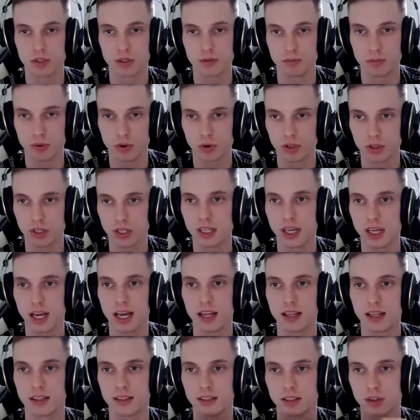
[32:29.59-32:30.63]
important,
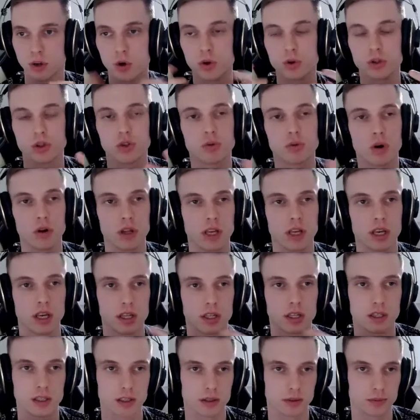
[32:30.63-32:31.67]
and controlling
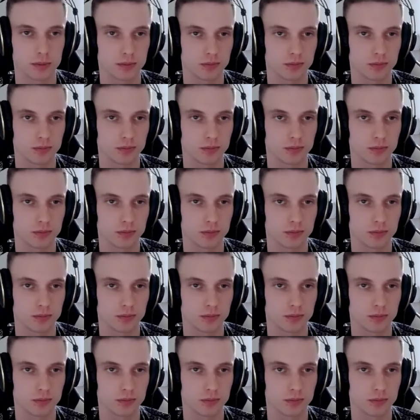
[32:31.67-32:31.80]
it.